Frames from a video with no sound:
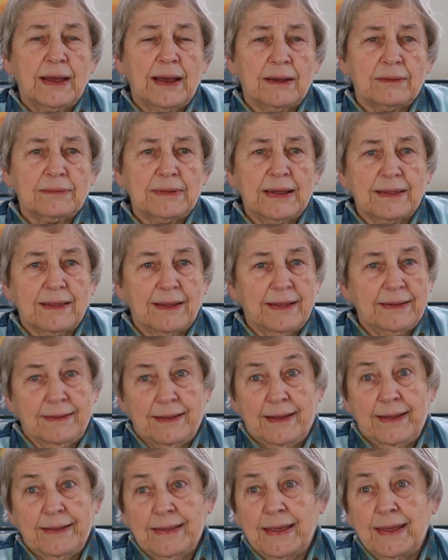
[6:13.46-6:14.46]
like,
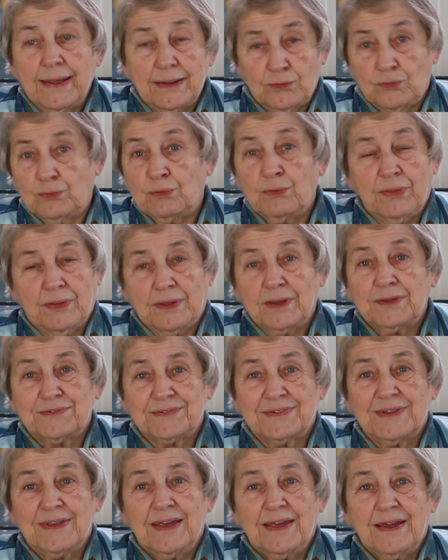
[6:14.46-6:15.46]
I can't do
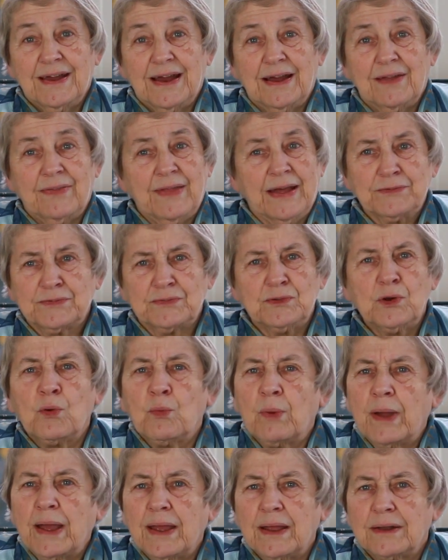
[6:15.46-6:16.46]
this. That's no
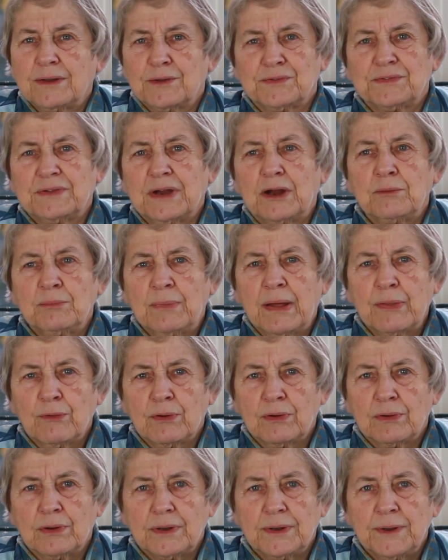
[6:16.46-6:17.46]
way to start
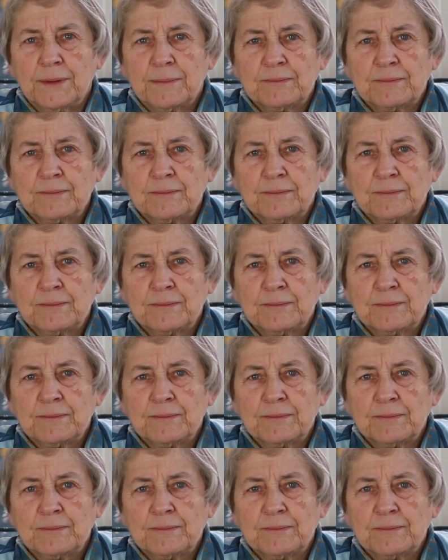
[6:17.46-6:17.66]
motherhood.